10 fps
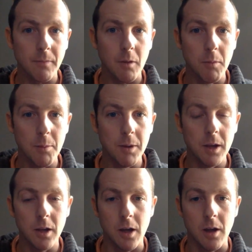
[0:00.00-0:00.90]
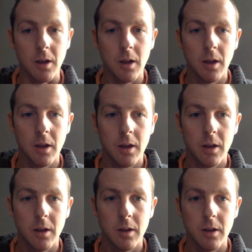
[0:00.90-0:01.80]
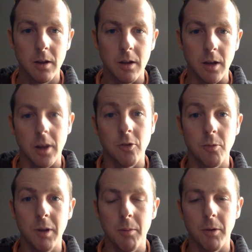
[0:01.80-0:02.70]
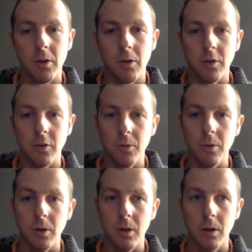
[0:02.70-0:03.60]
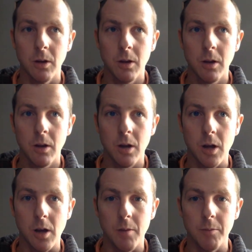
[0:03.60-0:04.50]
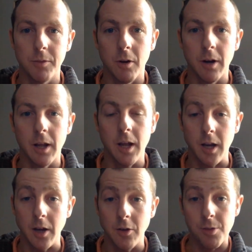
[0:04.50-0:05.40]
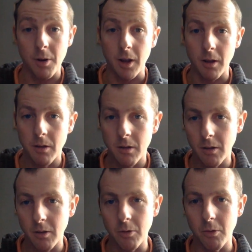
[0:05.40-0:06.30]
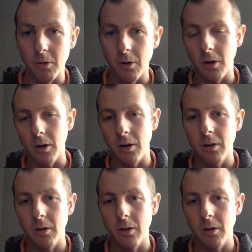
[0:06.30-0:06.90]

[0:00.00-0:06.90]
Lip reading: maybe kids should be able to go to school starting at age 3, or